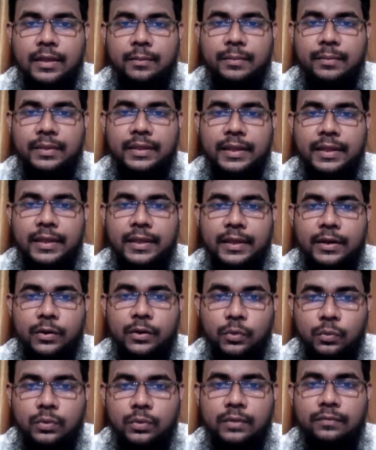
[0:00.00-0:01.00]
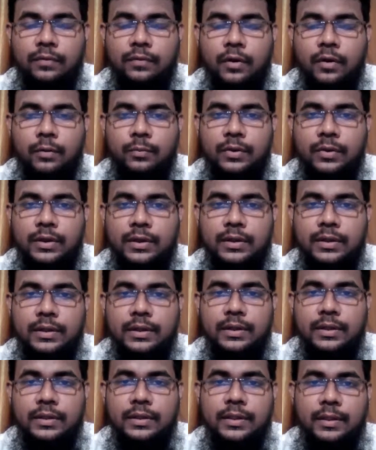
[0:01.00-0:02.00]
But they know the formula,
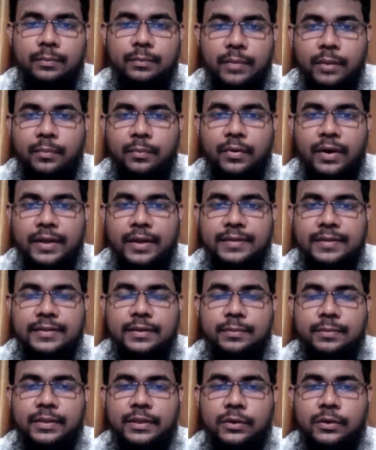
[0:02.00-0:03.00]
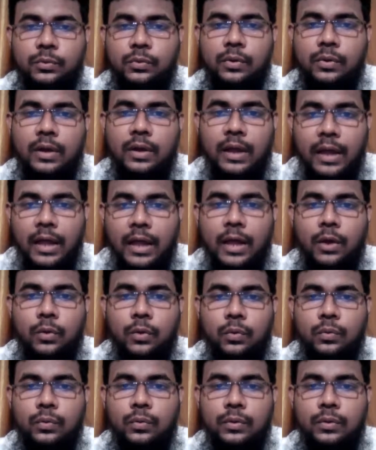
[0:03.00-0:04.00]
they memorize it, but they don't know
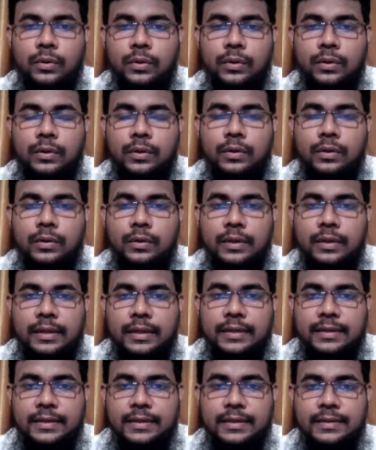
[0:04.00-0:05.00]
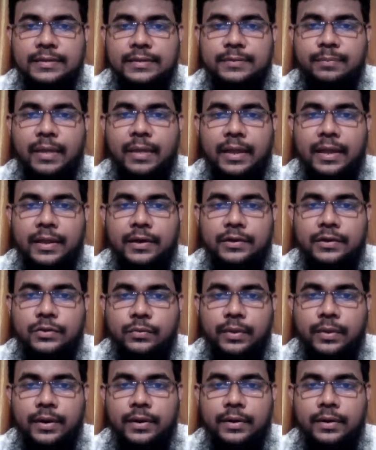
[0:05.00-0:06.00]
how it is pi r
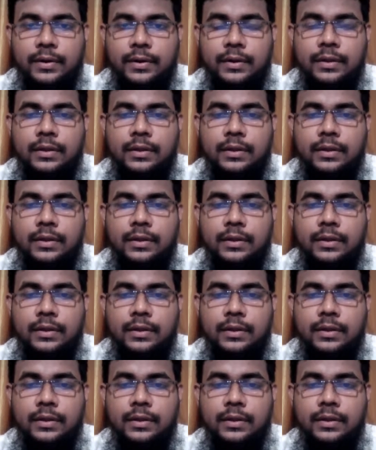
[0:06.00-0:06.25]
squared.